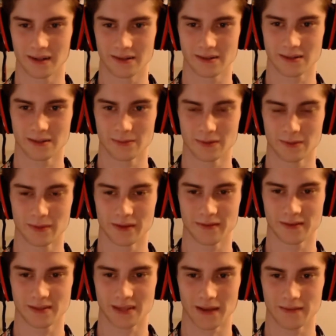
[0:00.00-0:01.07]
And
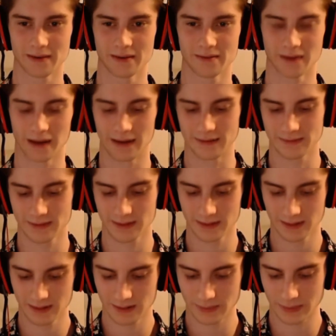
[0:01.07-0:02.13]
I used the
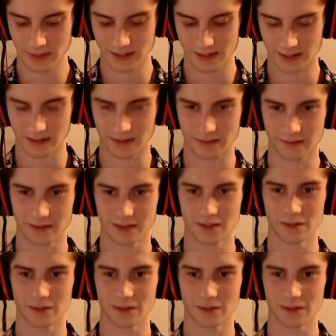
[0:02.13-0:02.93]
Bright Futures